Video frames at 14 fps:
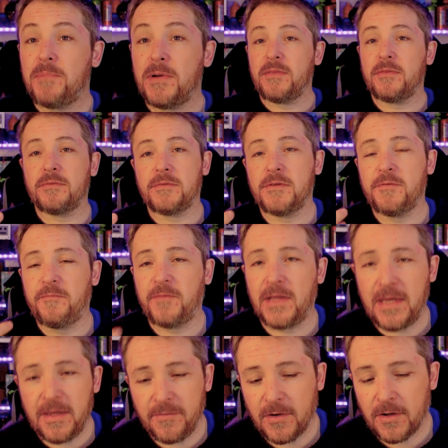But the
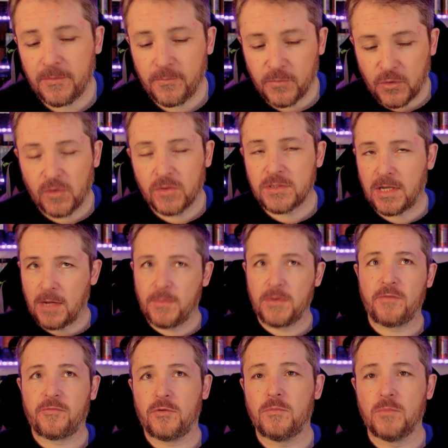flavour was
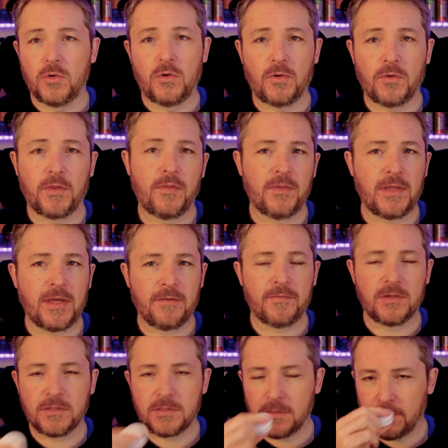coming through more than the
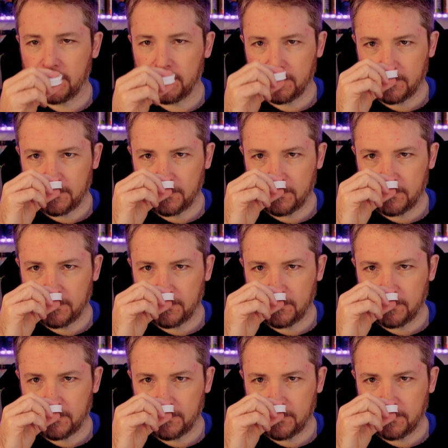others.